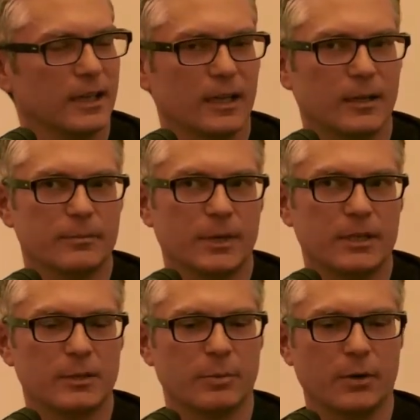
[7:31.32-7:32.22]

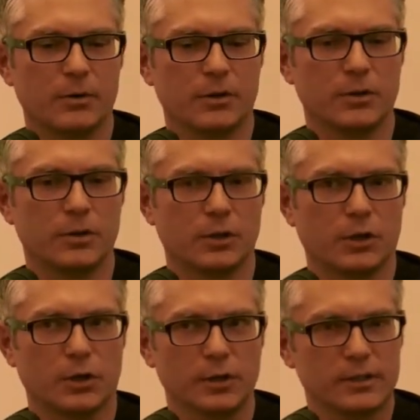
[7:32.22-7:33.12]
um, it's about
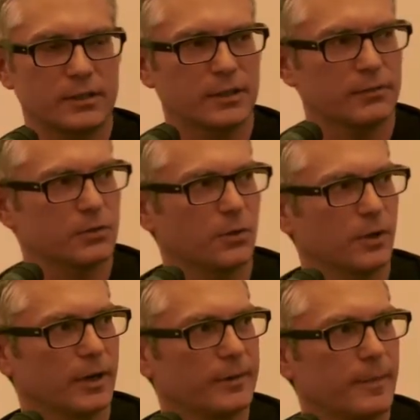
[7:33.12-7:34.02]
the currency of
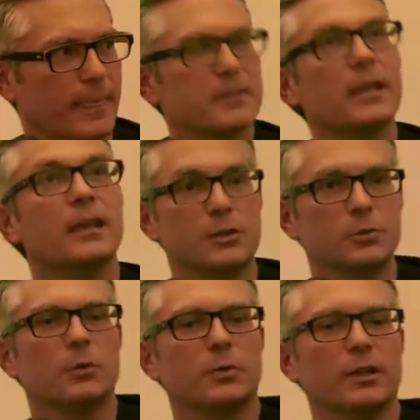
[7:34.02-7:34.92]
story,
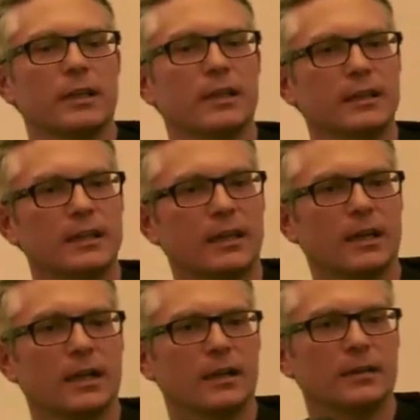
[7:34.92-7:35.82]
taken to a really
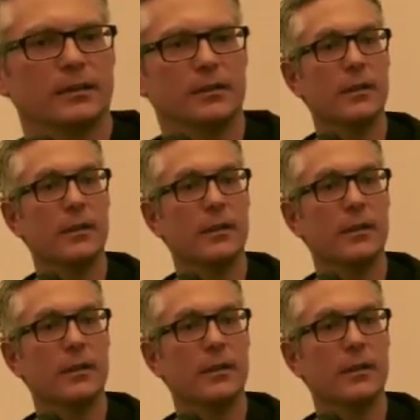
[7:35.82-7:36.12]
uh,